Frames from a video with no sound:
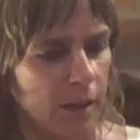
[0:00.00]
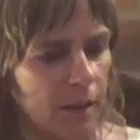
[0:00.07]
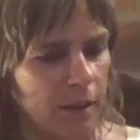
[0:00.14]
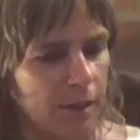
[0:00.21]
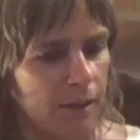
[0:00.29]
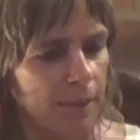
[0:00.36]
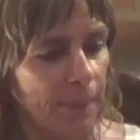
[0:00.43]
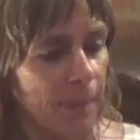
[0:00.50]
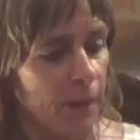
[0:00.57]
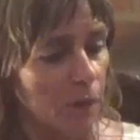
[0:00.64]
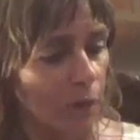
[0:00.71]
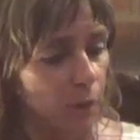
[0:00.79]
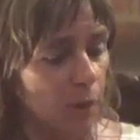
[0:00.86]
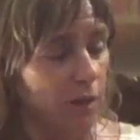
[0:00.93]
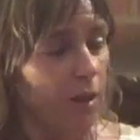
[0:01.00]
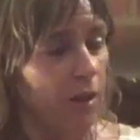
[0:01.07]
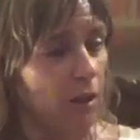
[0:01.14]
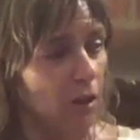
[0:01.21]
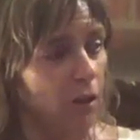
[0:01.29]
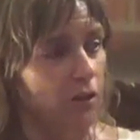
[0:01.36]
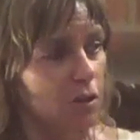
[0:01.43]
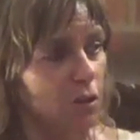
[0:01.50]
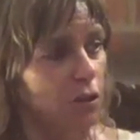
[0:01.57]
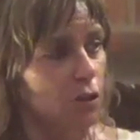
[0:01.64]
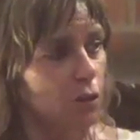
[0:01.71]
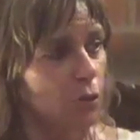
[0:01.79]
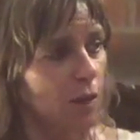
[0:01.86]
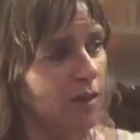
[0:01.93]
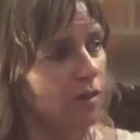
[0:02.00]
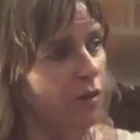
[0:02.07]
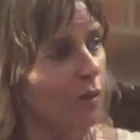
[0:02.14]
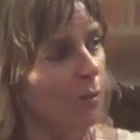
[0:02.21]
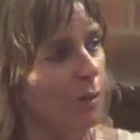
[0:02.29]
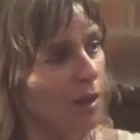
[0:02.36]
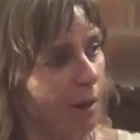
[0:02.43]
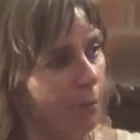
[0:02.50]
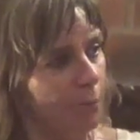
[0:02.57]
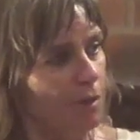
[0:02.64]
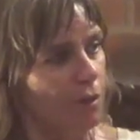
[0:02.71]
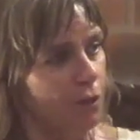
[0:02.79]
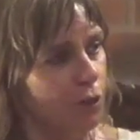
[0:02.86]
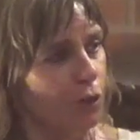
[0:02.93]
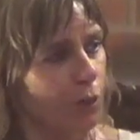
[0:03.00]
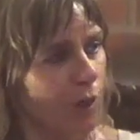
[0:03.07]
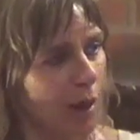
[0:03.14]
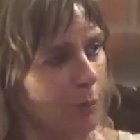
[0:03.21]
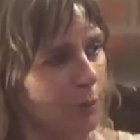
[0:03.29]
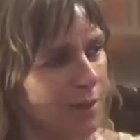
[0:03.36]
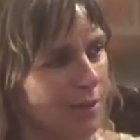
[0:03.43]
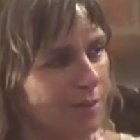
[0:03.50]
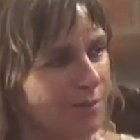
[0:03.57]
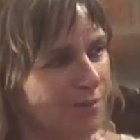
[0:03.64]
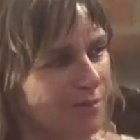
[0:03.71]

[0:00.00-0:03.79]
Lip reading: and your body learns a new way, so it becomes the new habit.